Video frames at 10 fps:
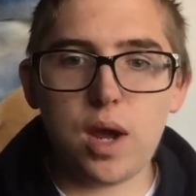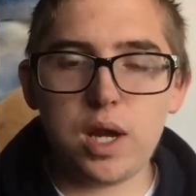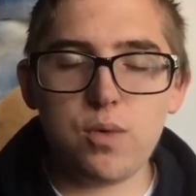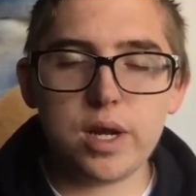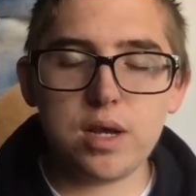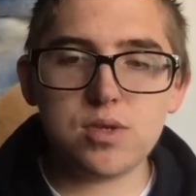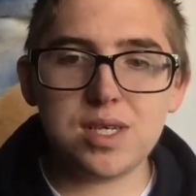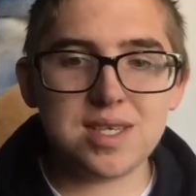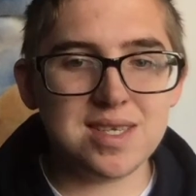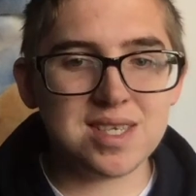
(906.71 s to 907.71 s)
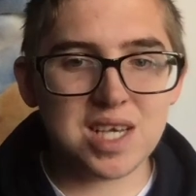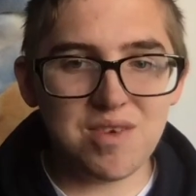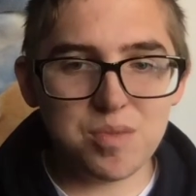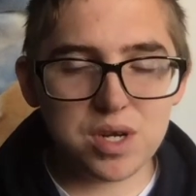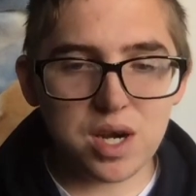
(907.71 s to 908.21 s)
anyone else's, it's
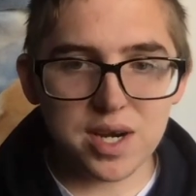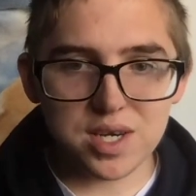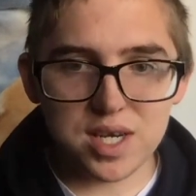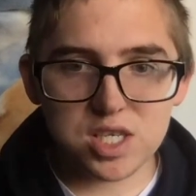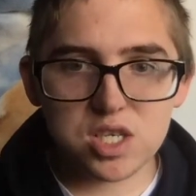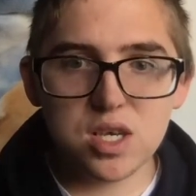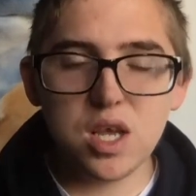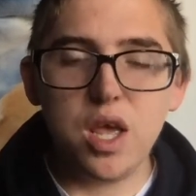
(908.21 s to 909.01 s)
government guidelines.